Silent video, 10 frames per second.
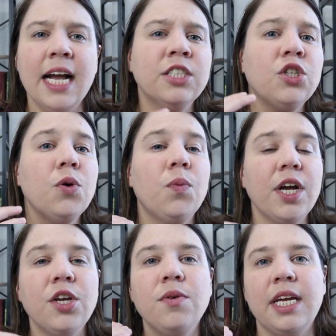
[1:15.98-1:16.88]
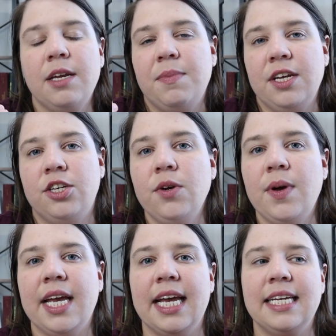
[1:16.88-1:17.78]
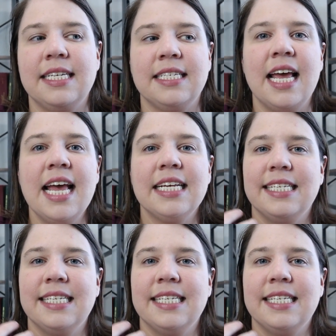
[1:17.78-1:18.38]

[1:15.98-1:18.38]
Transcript: And so what you need to be doing is